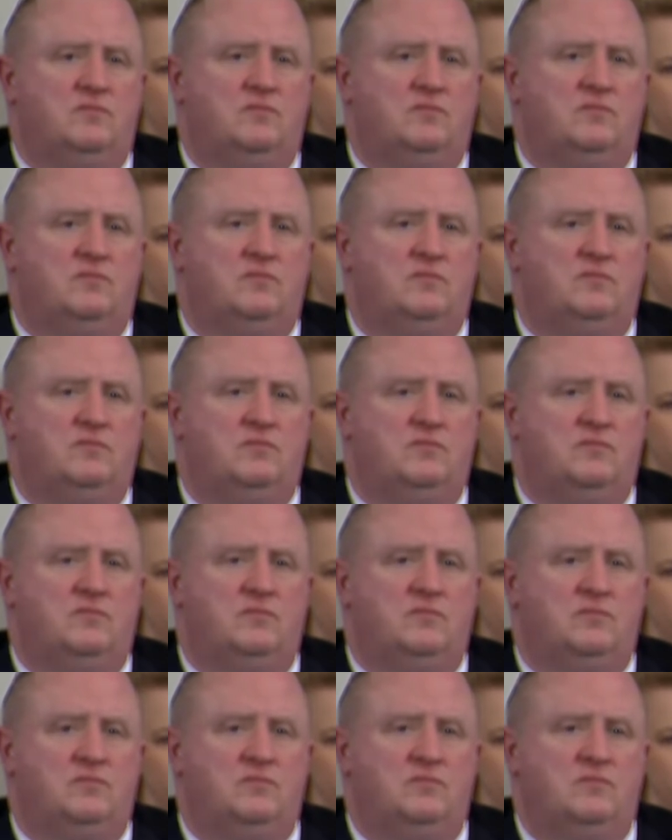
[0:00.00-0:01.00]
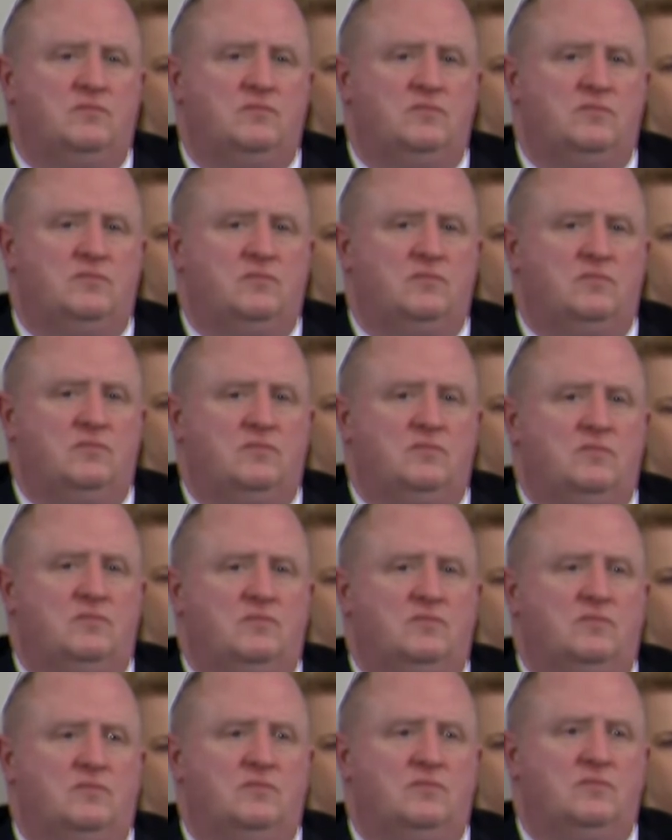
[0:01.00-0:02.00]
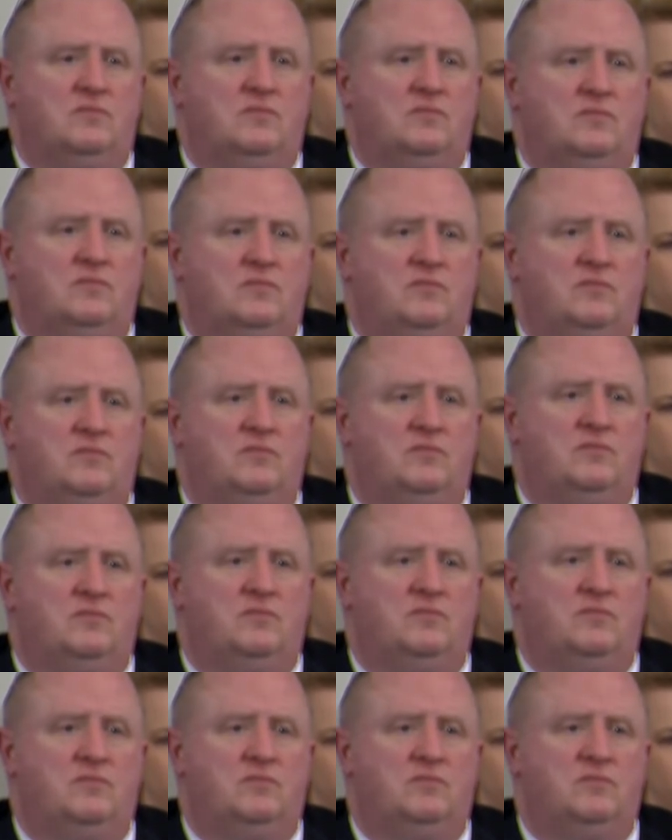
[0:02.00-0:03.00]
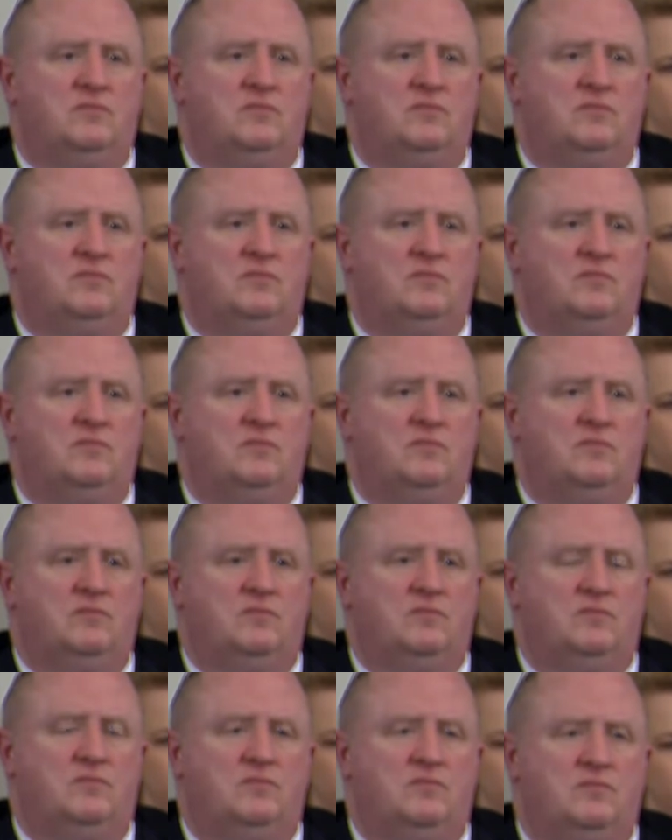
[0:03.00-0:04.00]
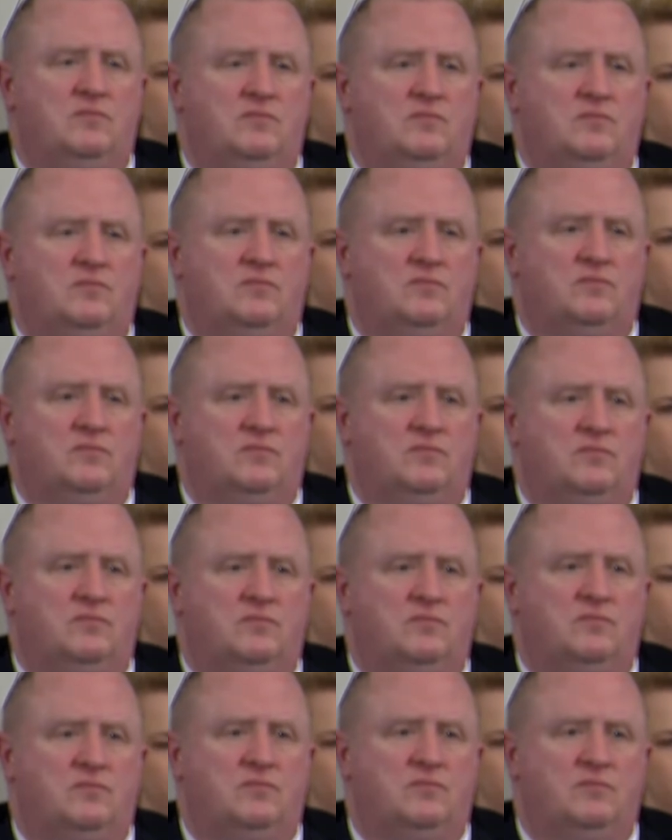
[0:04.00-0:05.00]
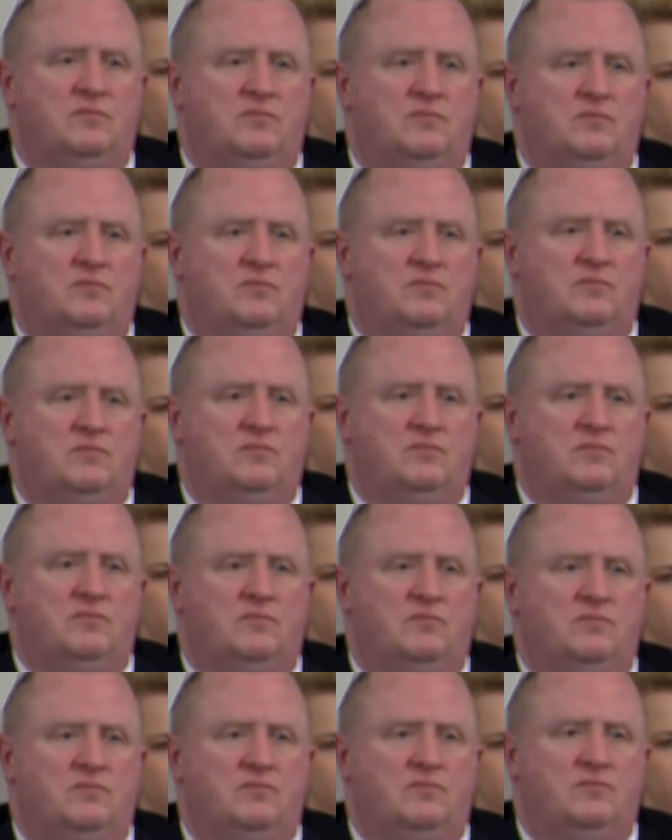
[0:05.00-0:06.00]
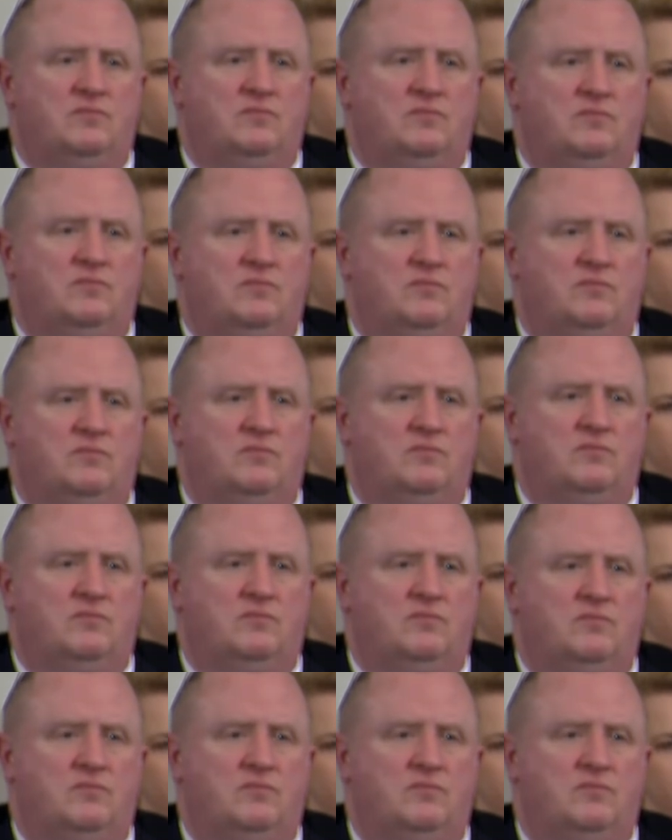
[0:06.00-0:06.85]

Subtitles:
No words are spoken by the person on screen.